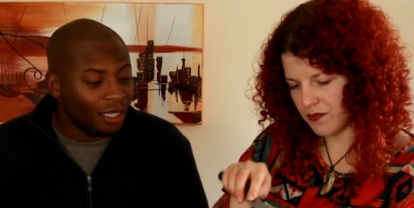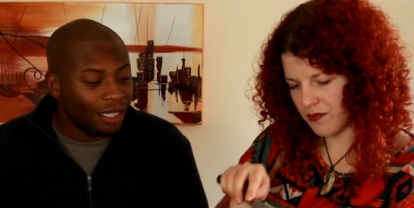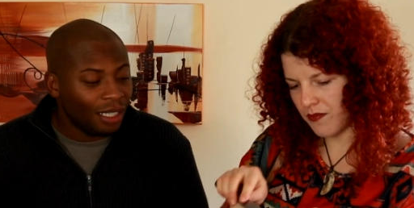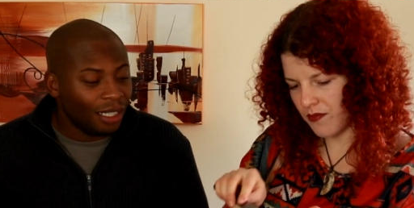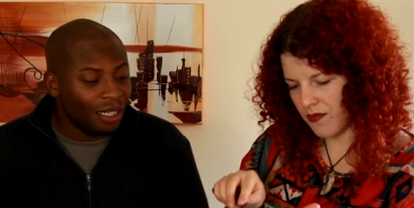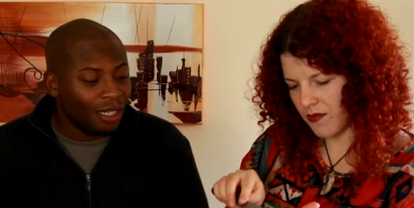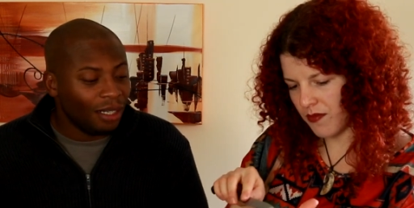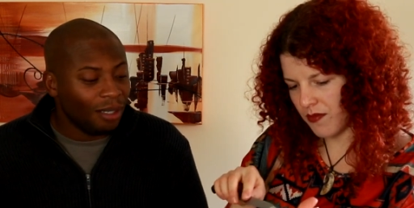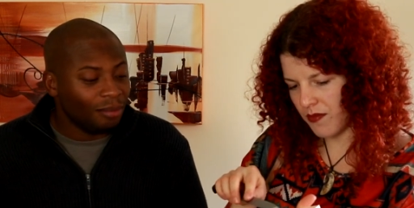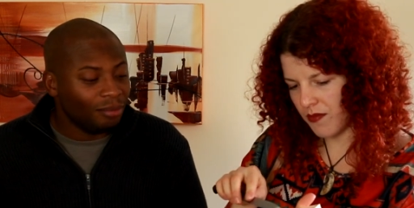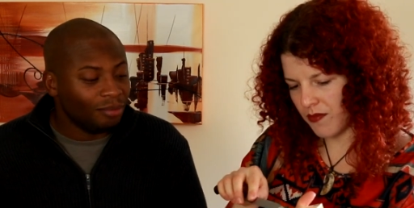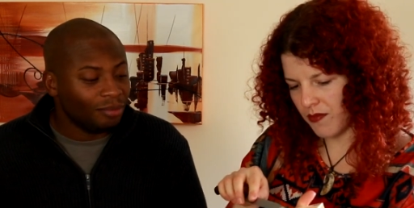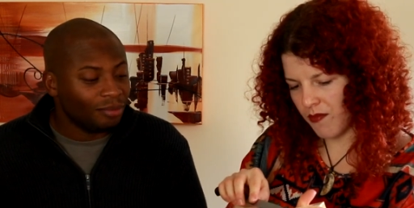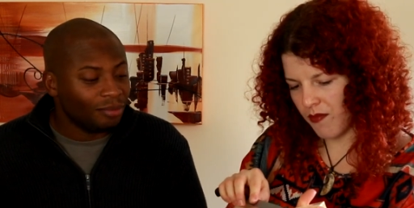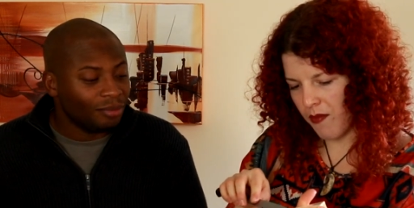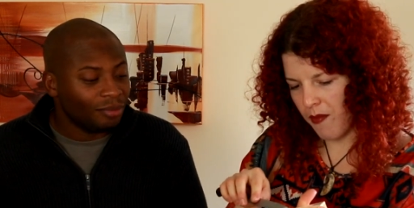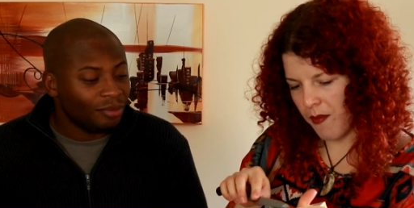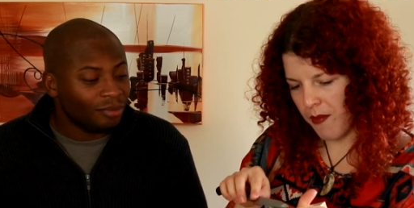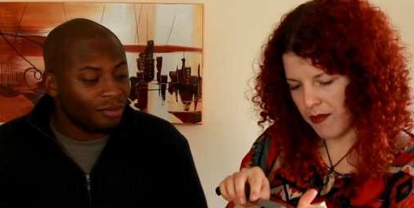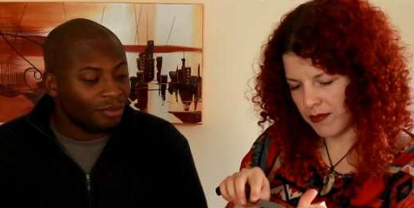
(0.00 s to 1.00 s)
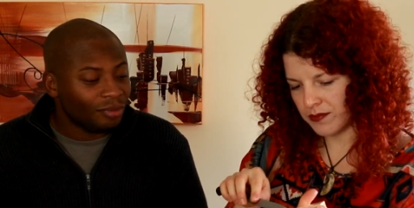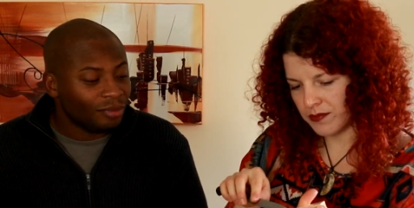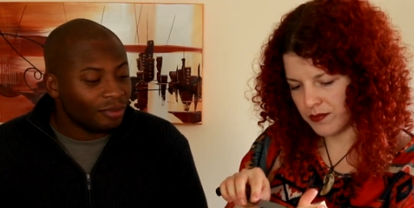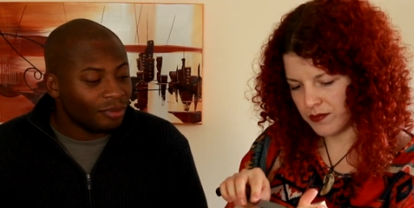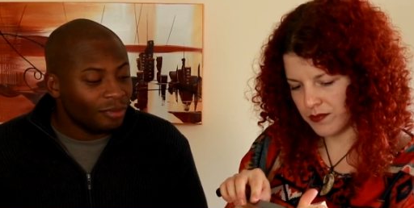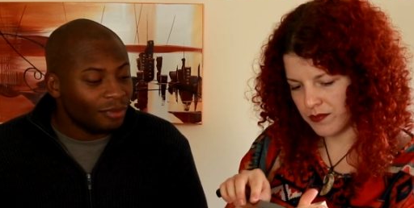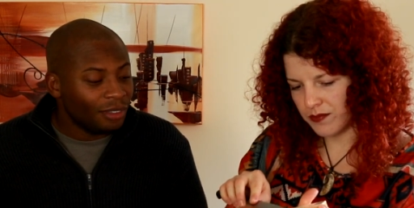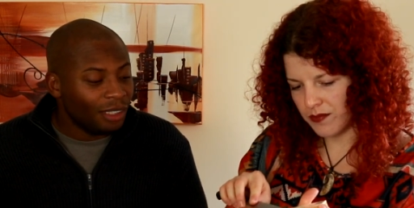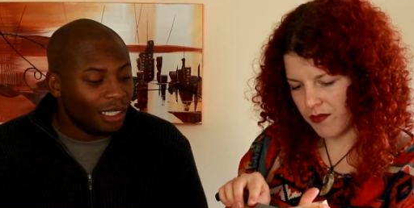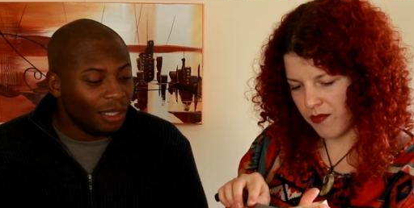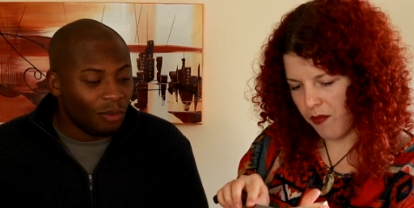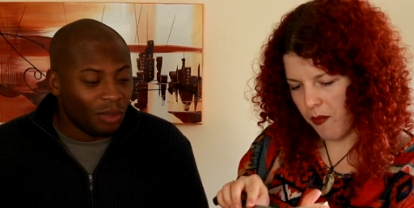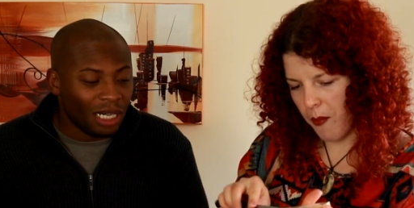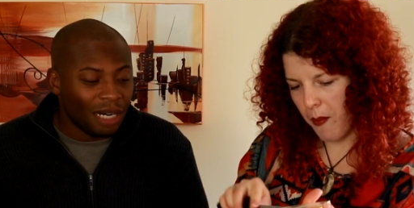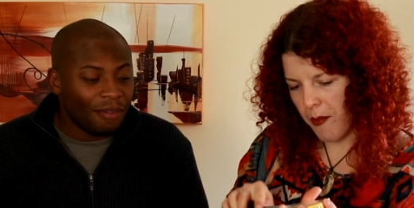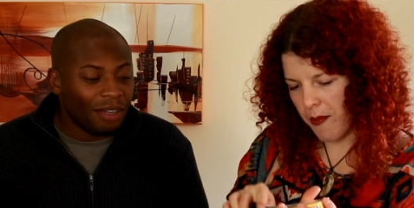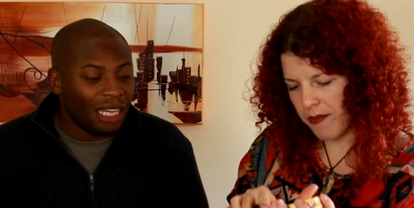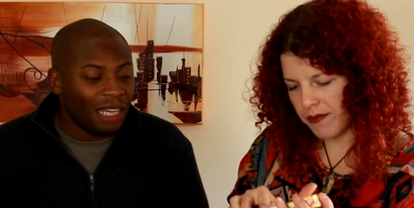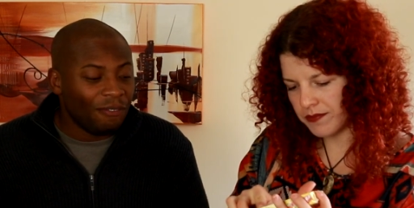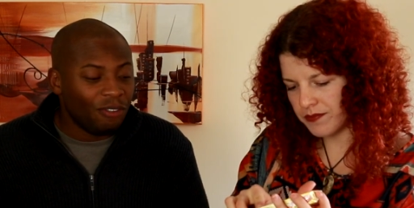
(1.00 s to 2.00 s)
Speaker 1: Um, and
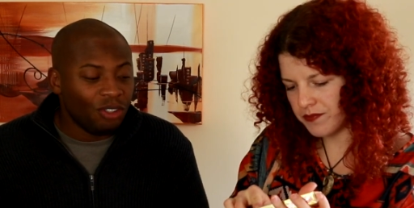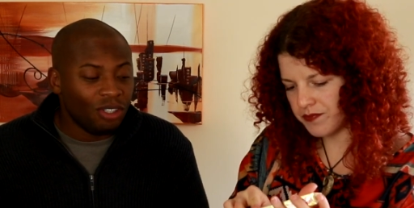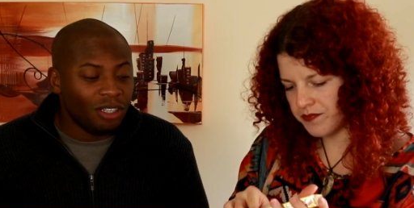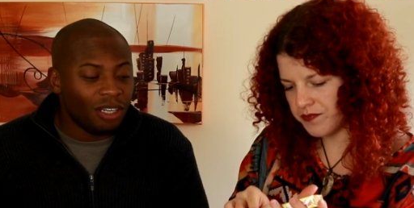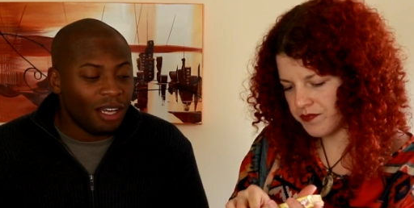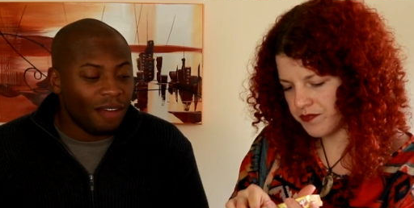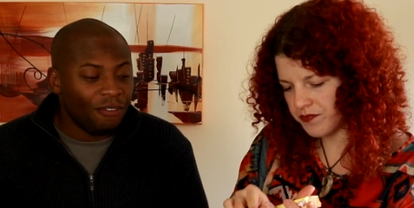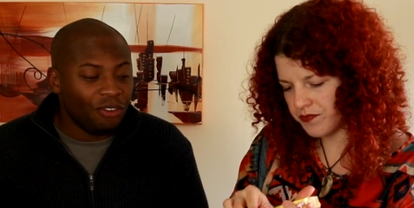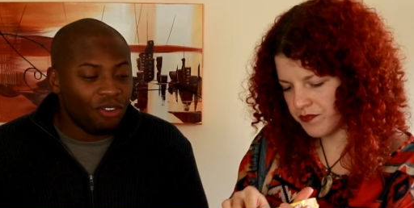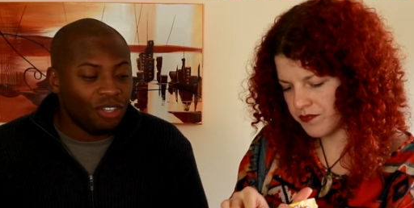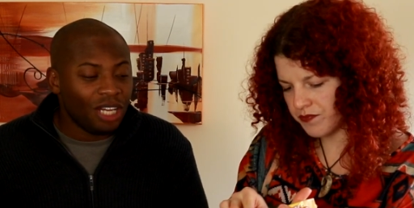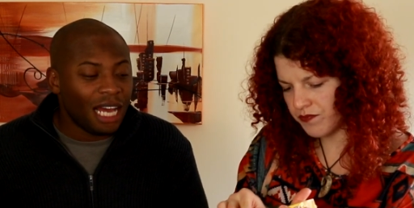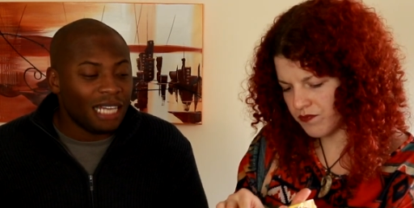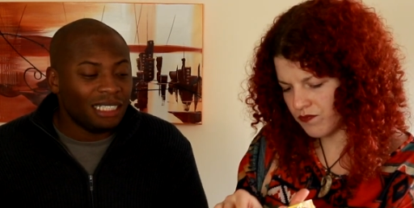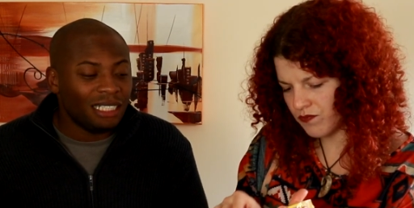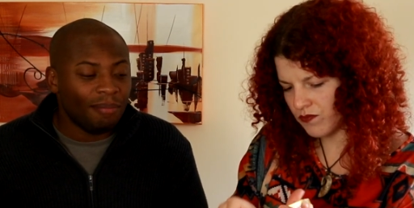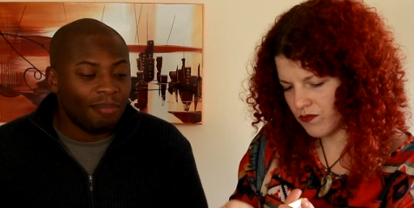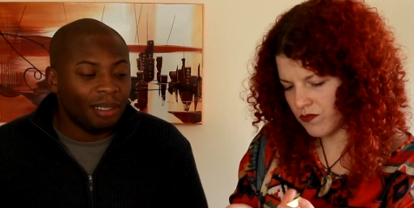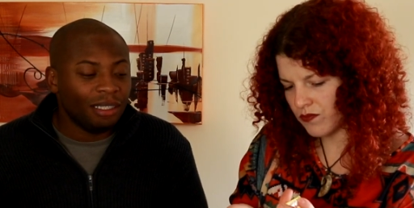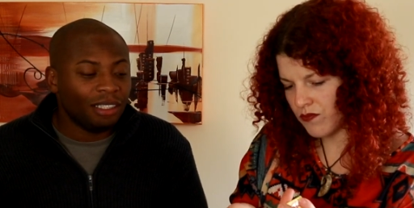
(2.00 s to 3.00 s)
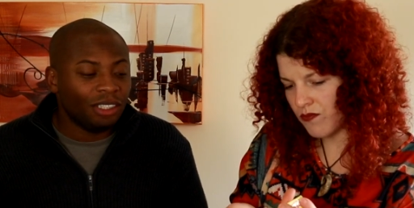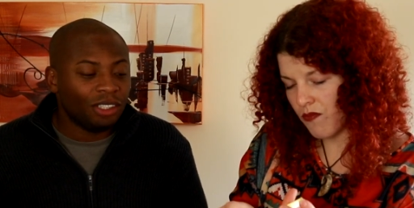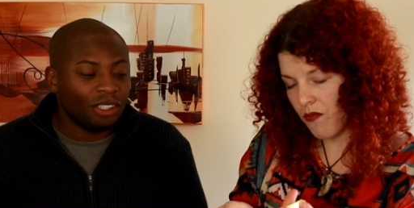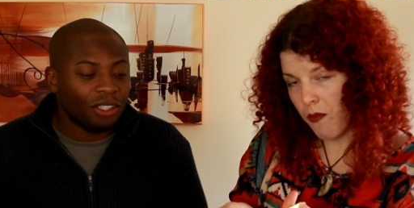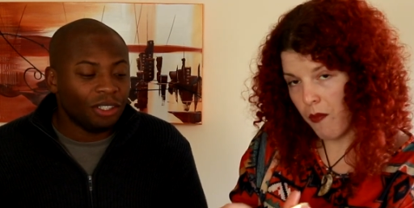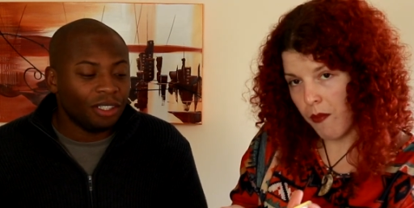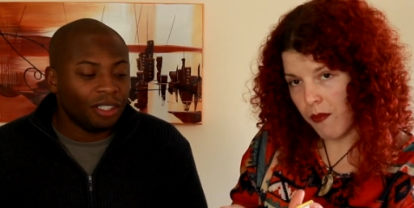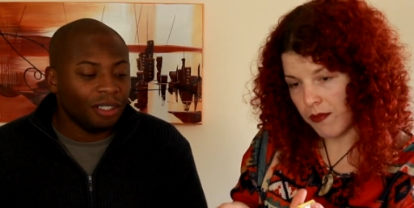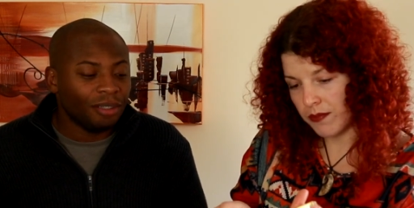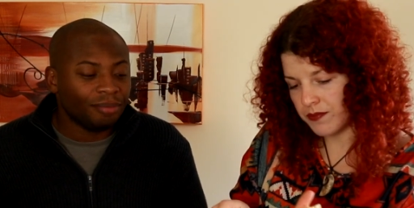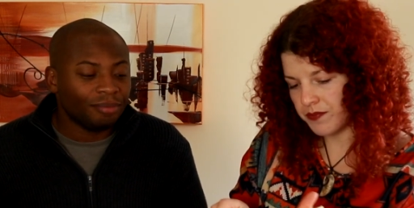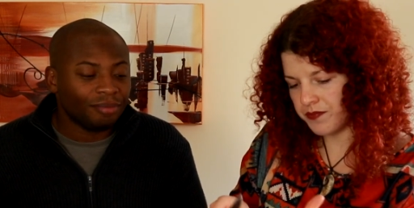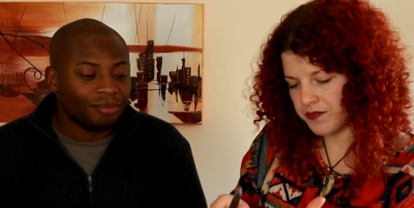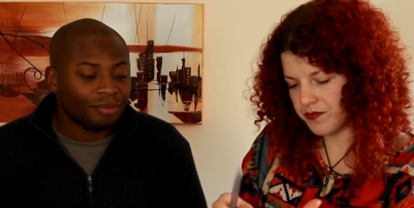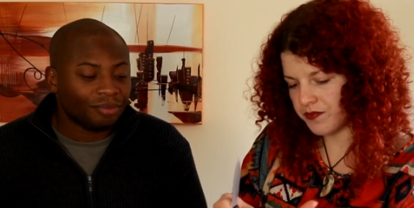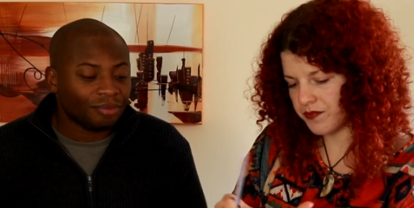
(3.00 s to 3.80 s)
whenever, if you if you guys have been to Turkey,